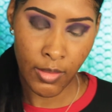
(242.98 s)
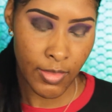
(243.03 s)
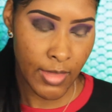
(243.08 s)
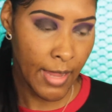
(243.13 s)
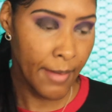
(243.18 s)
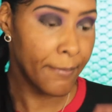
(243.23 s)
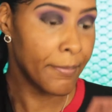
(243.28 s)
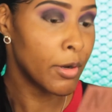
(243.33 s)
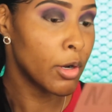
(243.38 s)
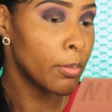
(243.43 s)

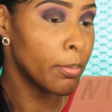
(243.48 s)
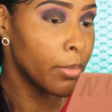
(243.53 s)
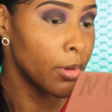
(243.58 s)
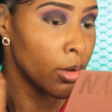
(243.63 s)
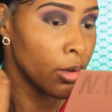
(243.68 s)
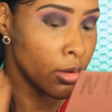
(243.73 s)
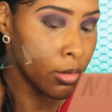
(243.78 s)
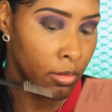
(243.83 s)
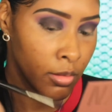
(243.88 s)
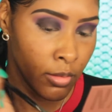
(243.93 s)
that
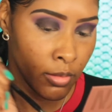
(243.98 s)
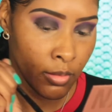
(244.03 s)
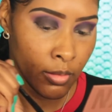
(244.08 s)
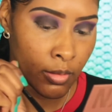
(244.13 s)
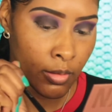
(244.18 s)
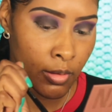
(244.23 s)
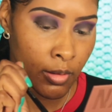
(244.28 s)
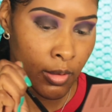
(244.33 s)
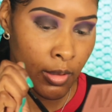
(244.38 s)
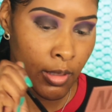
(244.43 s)
purple,
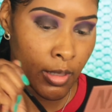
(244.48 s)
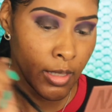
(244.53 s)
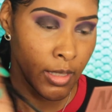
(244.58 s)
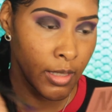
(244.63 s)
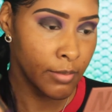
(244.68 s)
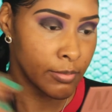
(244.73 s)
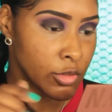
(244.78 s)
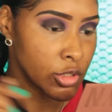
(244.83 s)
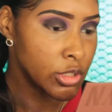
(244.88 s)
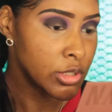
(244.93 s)

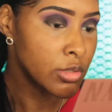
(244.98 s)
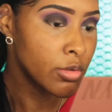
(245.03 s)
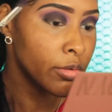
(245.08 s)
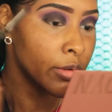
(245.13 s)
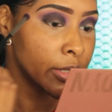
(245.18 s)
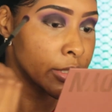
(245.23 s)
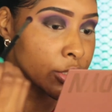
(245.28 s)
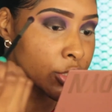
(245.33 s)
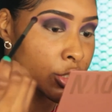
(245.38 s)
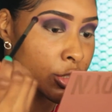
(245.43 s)
and I'm just
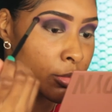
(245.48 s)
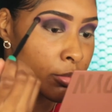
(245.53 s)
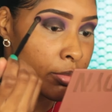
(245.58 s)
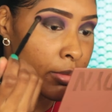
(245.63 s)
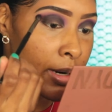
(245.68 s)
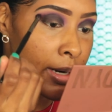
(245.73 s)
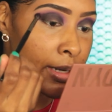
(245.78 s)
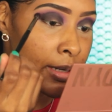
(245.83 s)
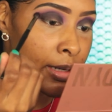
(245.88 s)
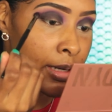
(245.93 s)
going to
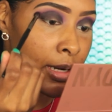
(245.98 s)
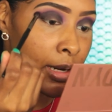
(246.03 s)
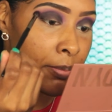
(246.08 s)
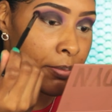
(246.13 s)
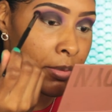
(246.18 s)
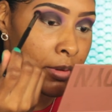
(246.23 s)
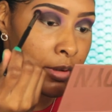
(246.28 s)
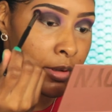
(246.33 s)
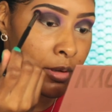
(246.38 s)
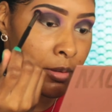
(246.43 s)
brighten it
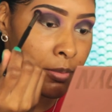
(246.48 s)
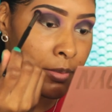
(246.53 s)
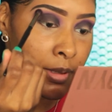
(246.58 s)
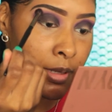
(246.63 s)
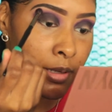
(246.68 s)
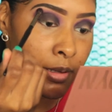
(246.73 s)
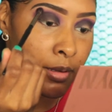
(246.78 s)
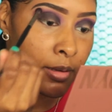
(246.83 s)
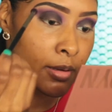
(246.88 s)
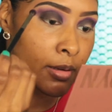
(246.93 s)
up a little
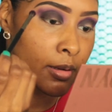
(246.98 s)
bit.